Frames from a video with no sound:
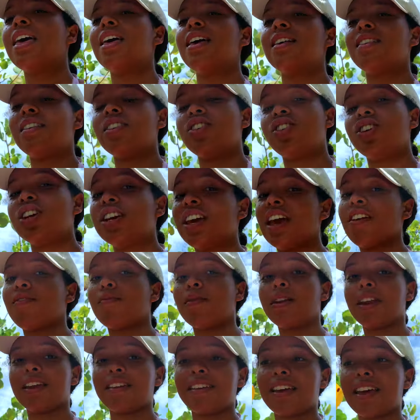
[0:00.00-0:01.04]
since she gave
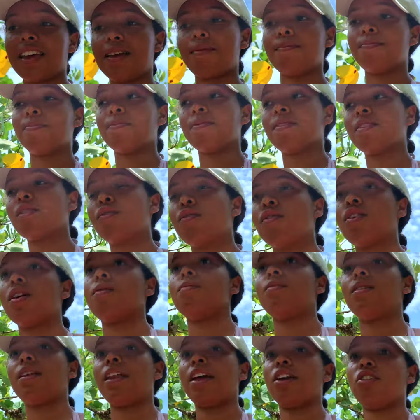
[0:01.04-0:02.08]
money to him for him
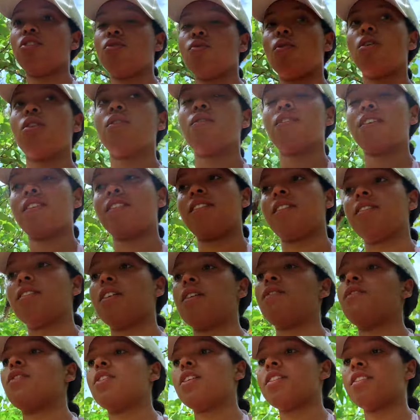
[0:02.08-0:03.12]
to like do all of his
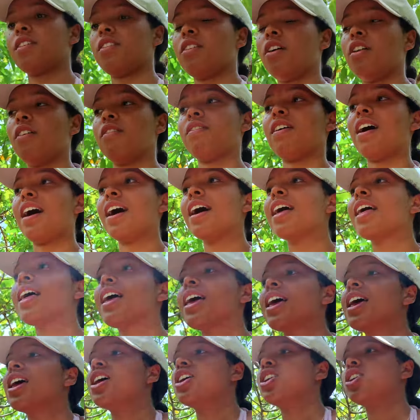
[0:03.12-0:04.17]
discoveries and all of that,
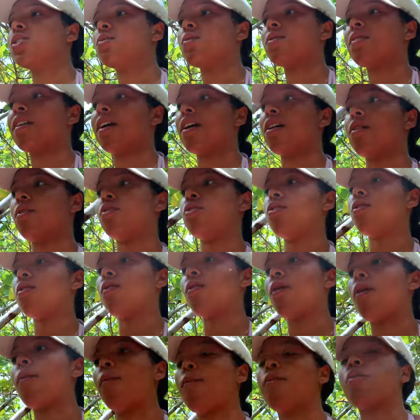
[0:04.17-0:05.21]
she was like, the
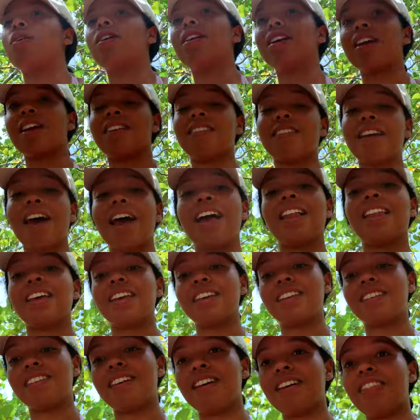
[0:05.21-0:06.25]
prettiest
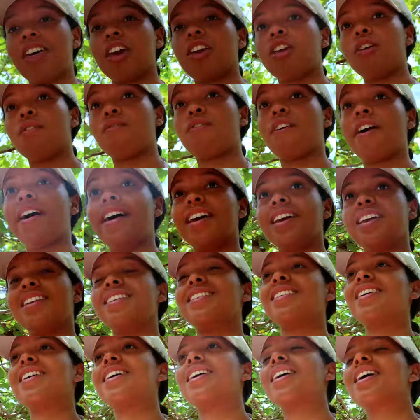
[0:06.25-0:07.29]
island that you find,
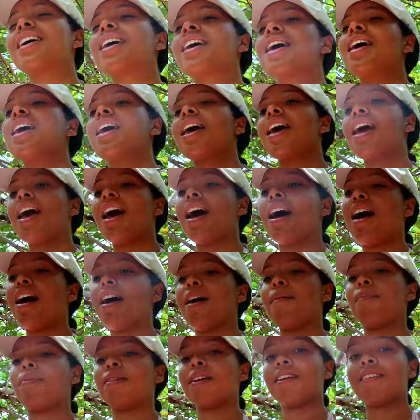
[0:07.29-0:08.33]

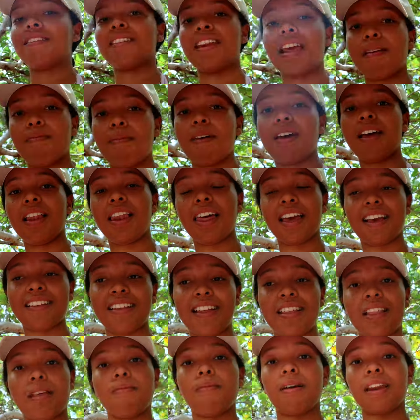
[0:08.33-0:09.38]
please name it like
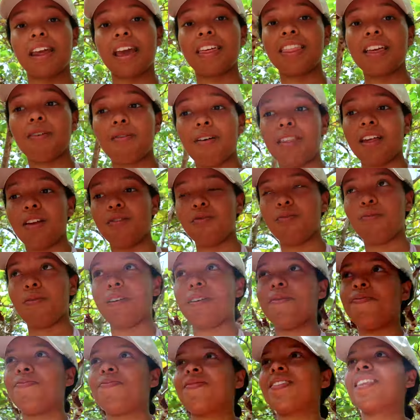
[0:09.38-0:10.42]
Santa Maria de Guadalupe.
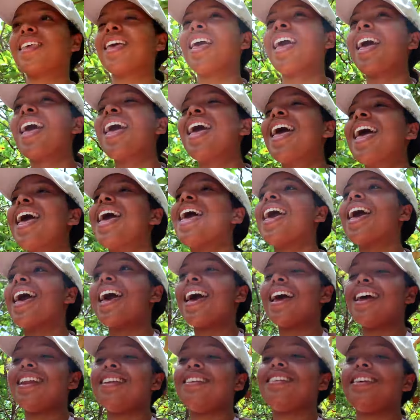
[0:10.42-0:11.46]

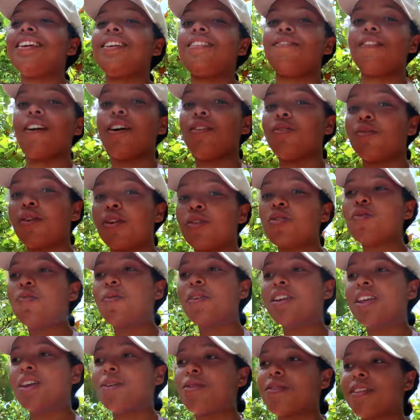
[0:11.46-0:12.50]
And he found Guadeloupe
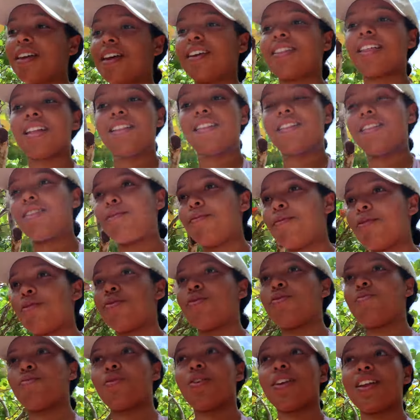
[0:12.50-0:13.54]
and he was like, that's the
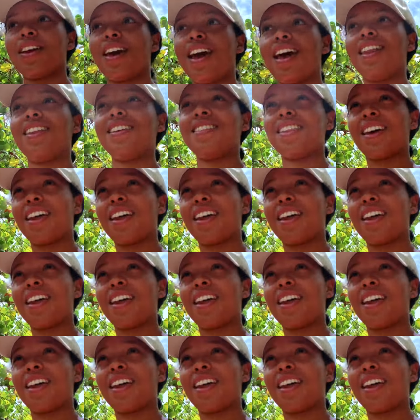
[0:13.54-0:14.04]
most pretty island that